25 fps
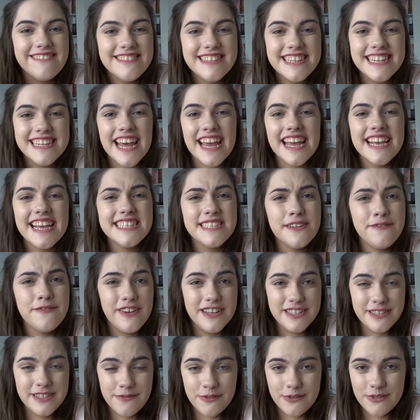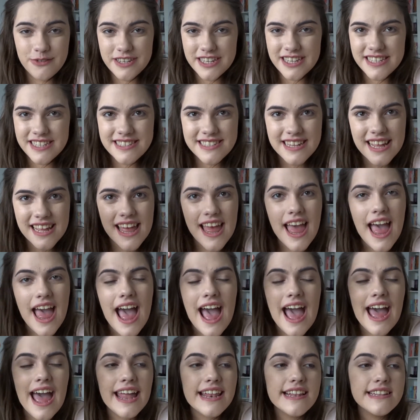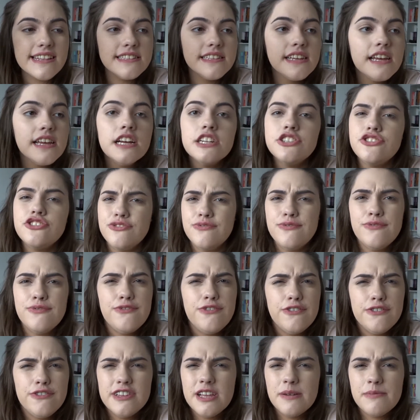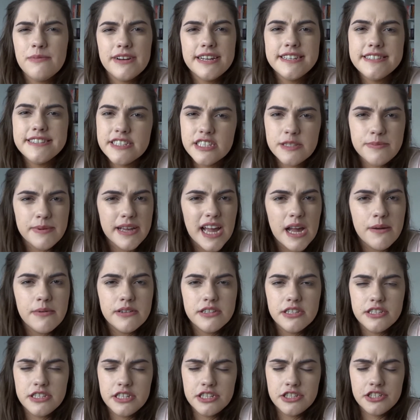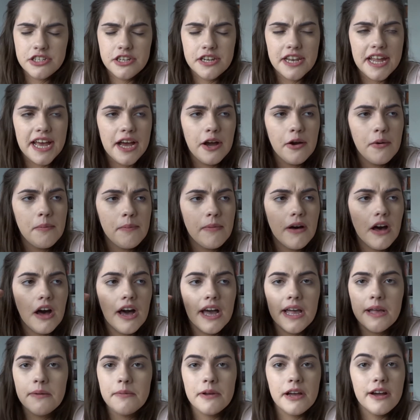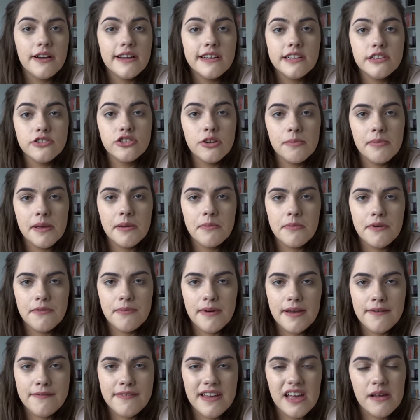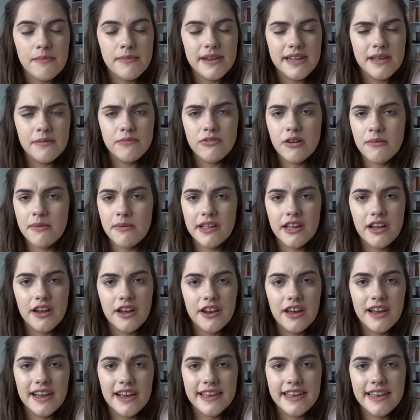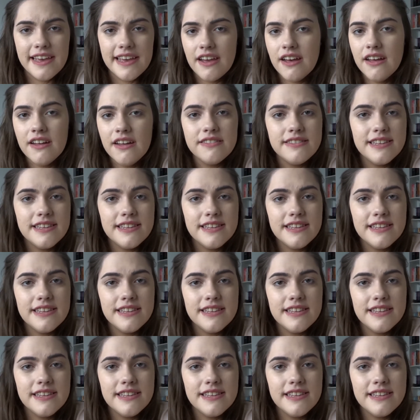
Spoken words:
Today is the 1st of August and for some reason it's become a tradition now, but I am going shopping with my family and probably going to IKEA.